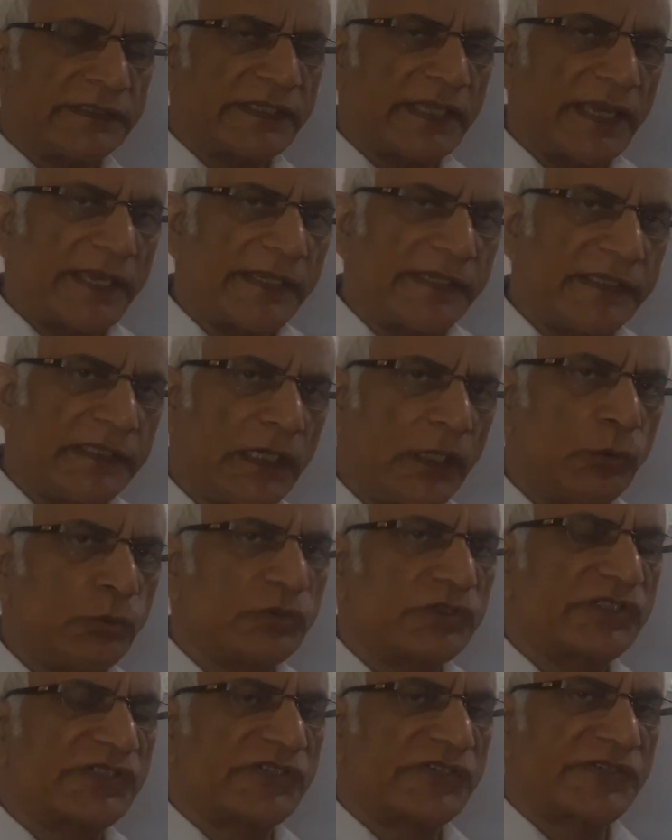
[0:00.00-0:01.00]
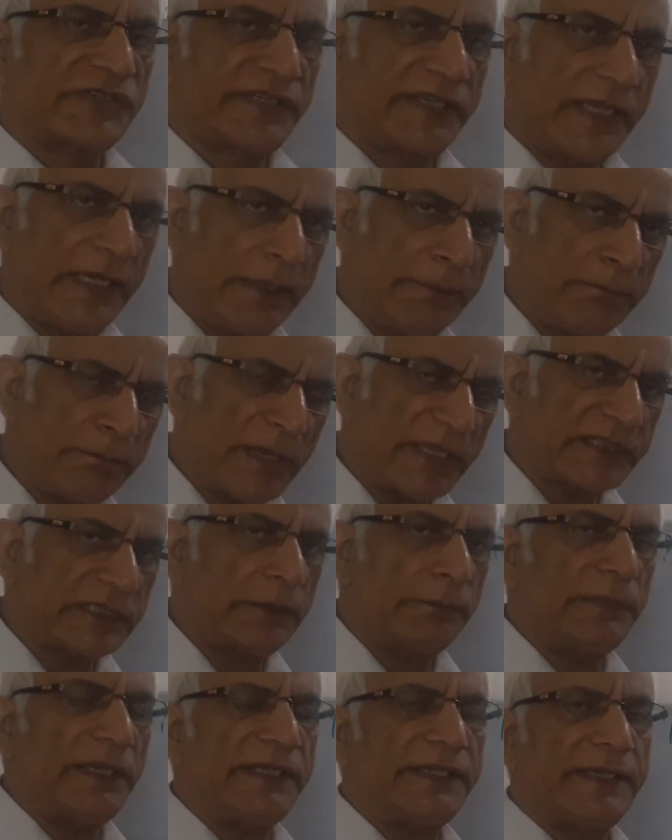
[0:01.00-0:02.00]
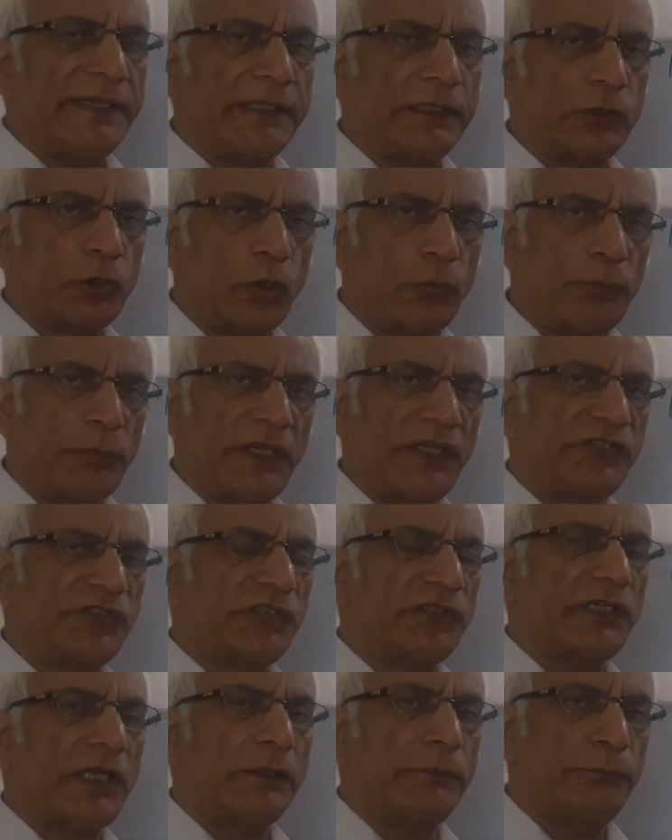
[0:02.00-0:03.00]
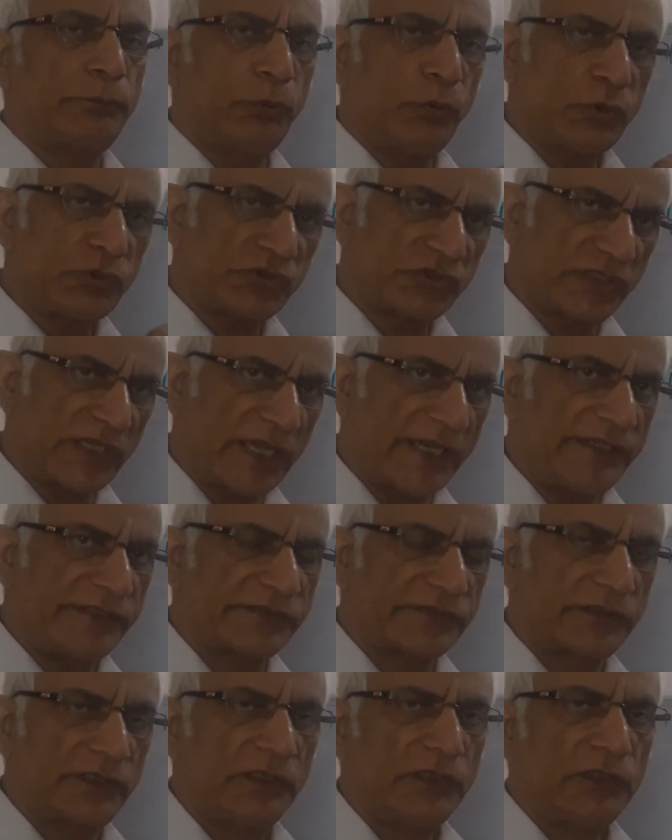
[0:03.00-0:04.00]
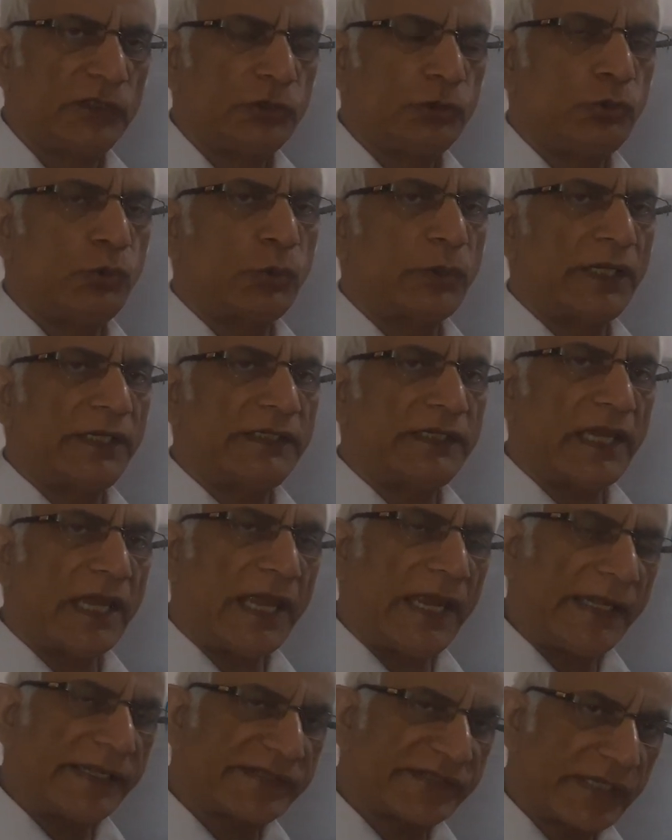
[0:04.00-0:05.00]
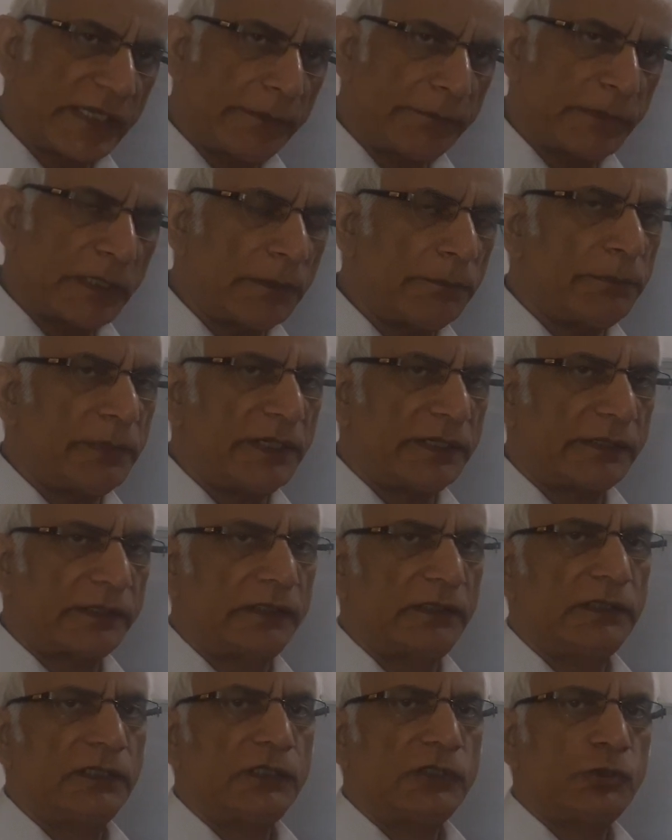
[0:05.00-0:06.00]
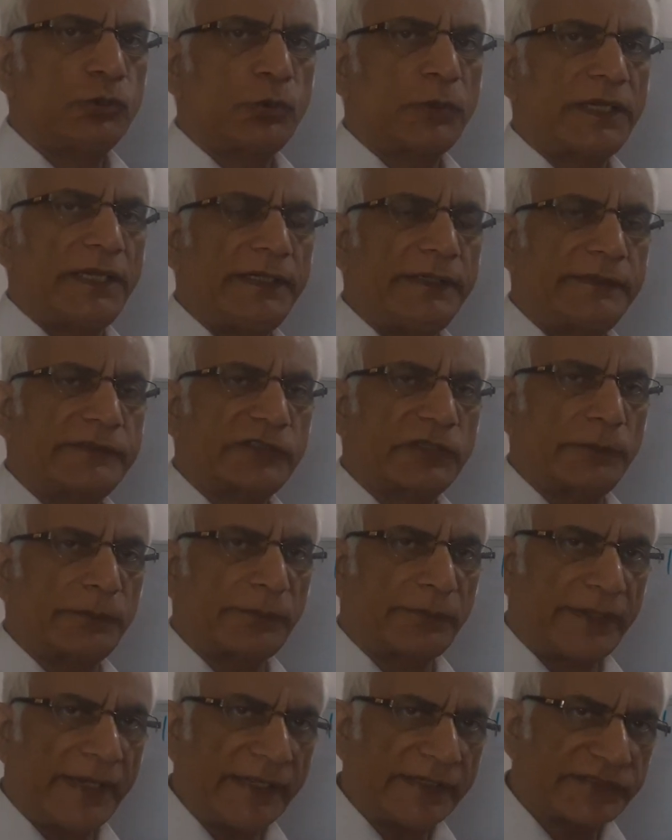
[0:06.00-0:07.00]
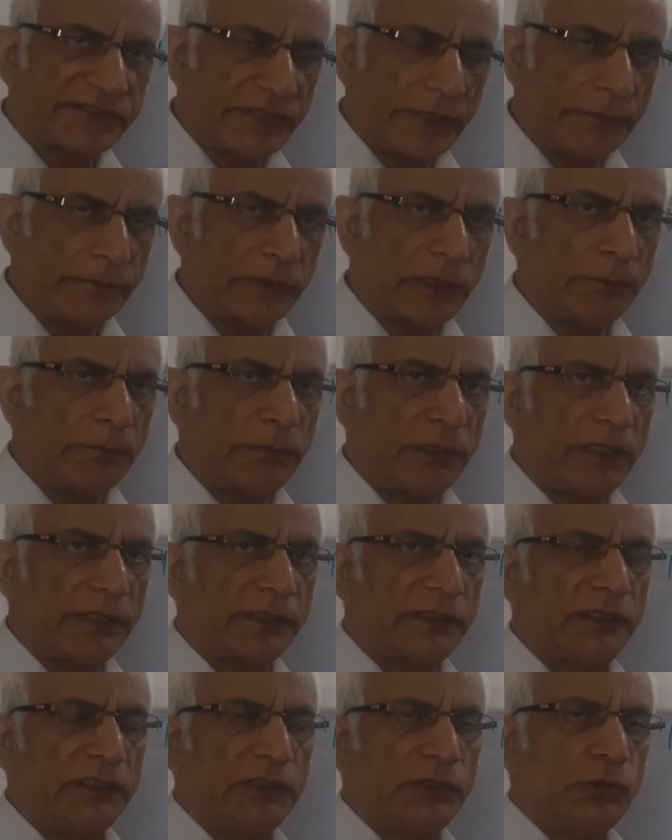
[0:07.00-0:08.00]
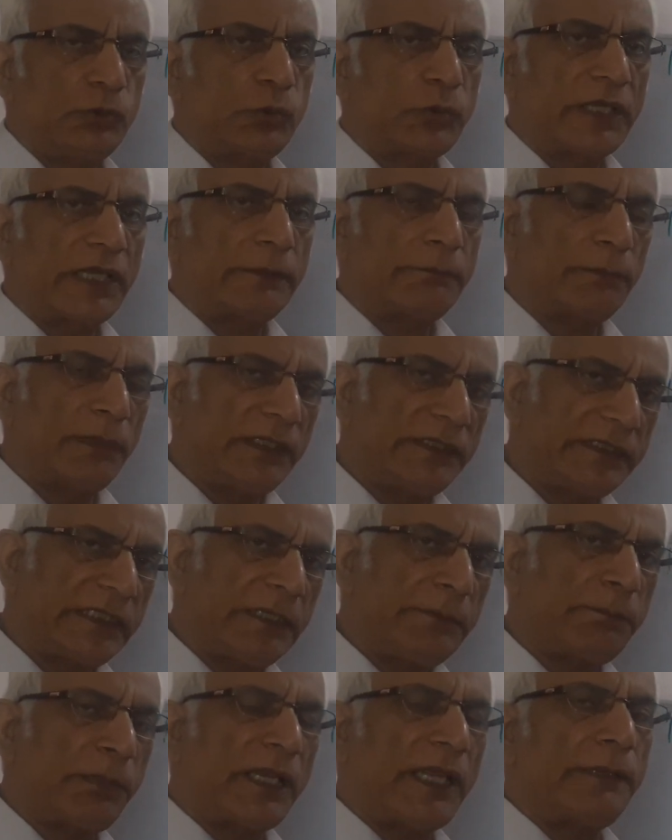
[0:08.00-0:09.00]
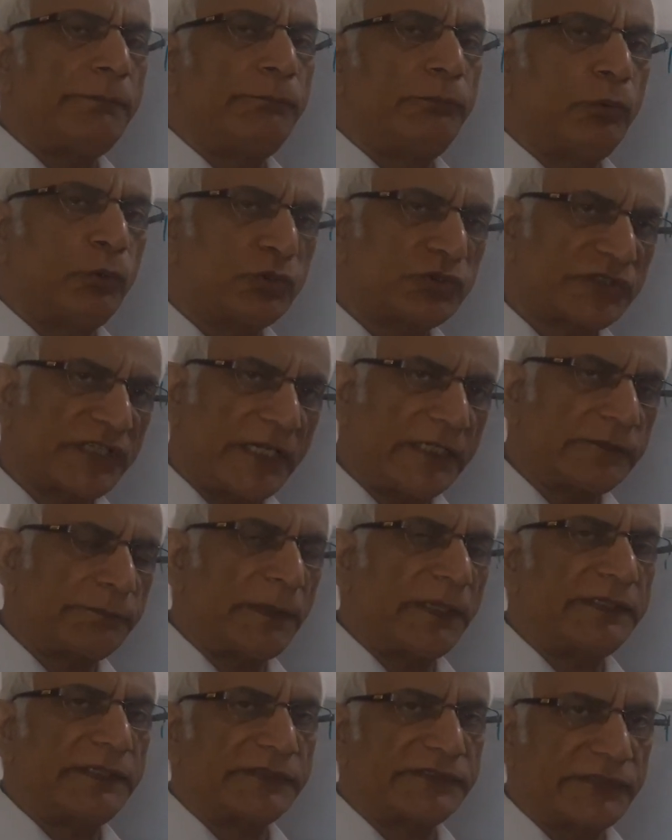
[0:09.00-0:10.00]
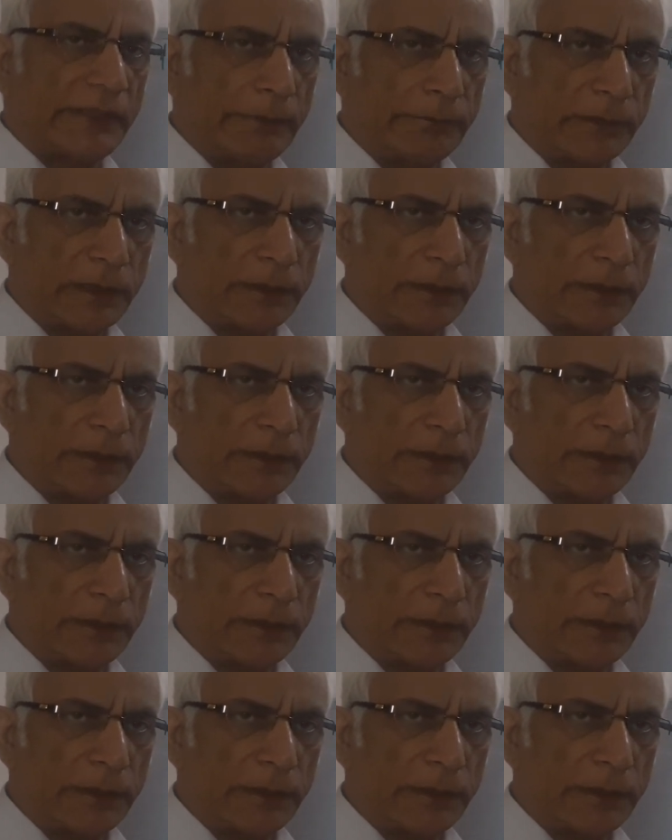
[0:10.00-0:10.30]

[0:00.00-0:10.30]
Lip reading: carry out same mathematical operation on both sides. You can add same number, you can subtract same number, you can multiply both sides by the same